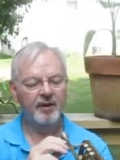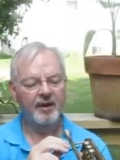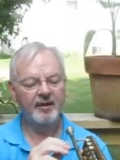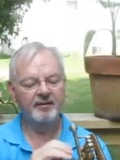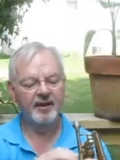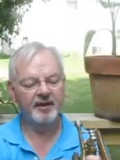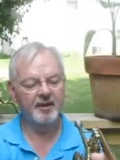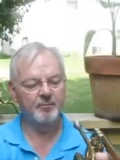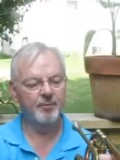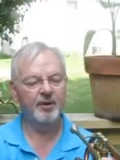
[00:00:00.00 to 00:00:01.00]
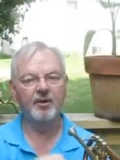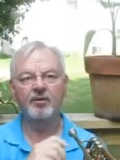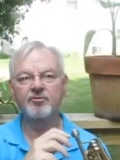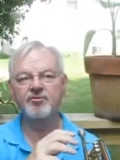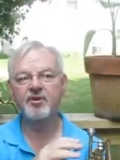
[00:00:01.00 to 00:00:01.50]
and getting bigger,
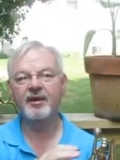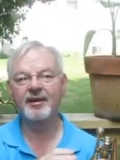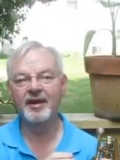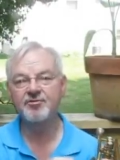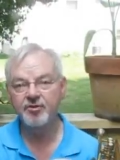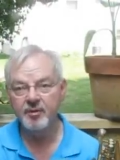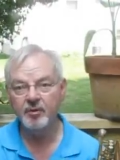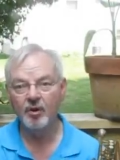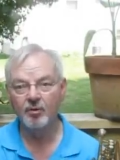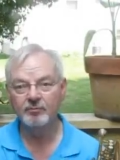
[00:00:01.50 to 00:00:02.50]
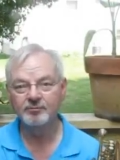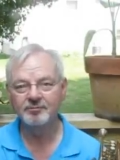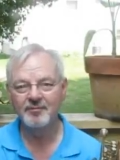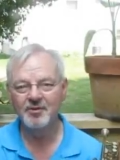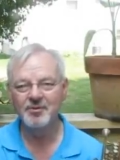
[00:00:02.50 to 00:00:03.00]
just like an ice cream cone.
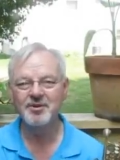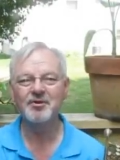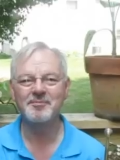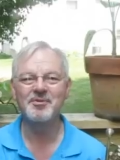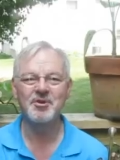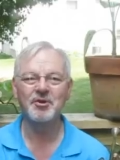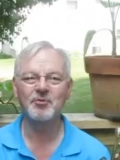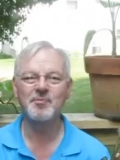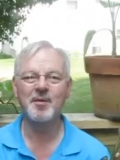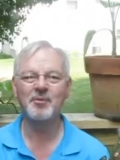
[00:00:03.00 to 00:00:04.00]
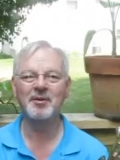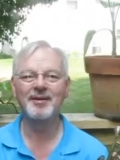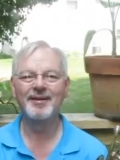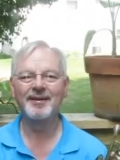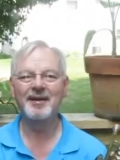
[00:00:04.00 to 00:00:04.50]
You can remember
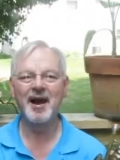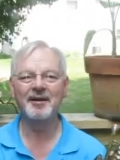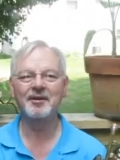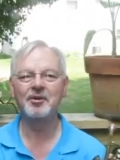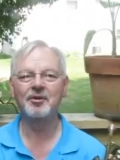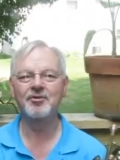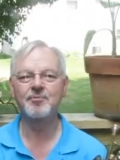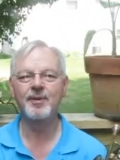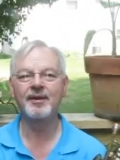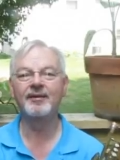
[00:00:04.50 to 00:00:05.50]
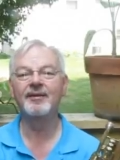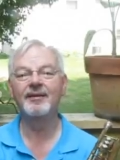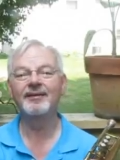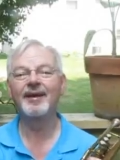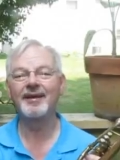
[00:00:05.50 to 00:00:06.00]
conical as being
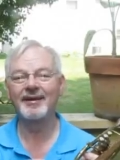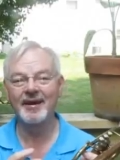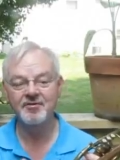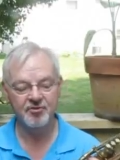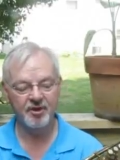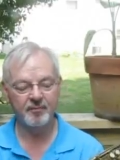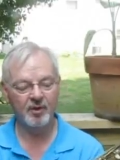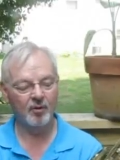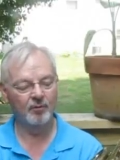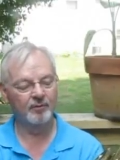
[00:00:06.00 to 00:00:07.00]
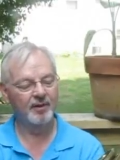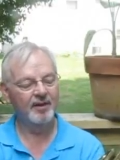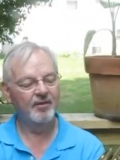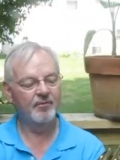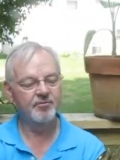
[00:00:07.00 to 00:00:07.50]
like an ice cream cone.
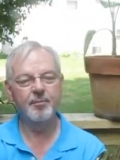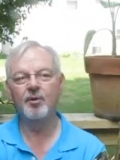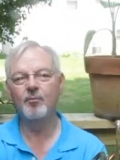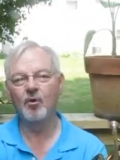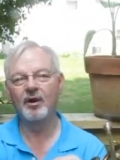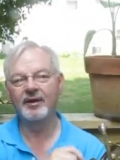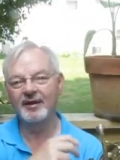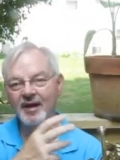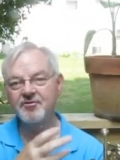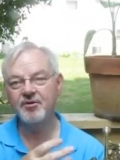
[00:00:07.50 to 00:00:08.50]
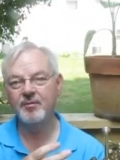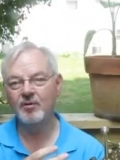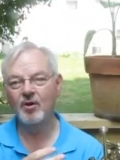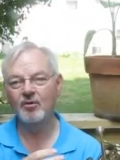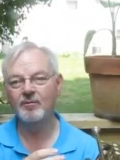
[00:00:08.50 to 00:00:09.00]
If it's built more like an ice cream
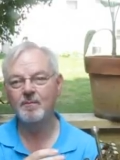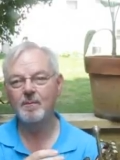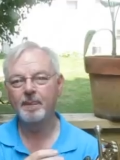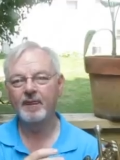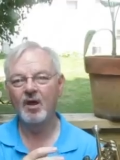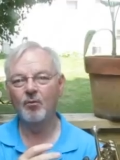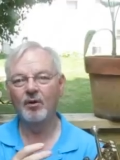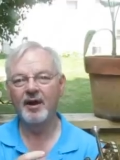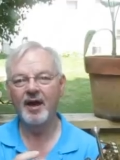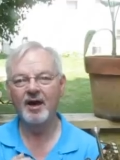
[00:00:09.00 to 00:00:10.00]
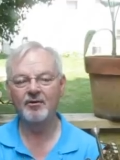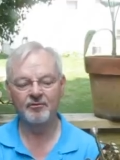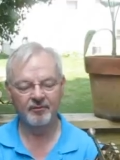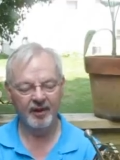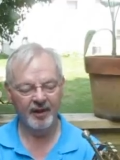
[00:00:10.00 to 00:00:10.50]
cone, it will have
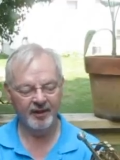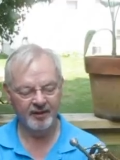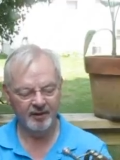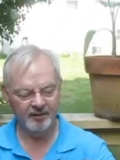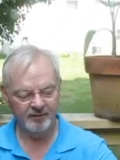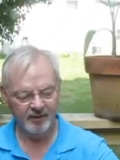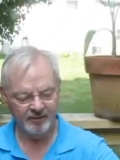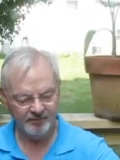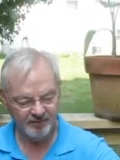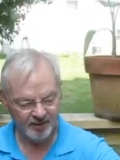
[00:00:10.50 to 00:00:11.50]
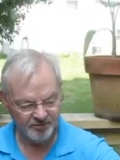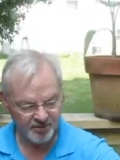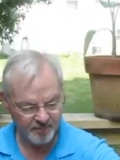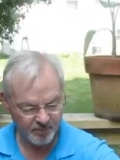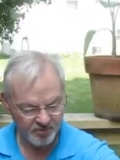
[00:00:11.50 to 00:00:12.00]
a
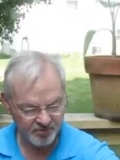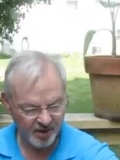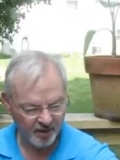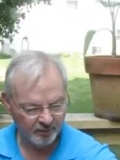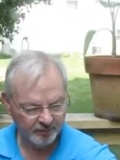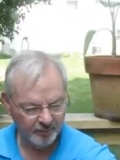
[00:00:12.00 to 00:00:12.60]
deeper sound.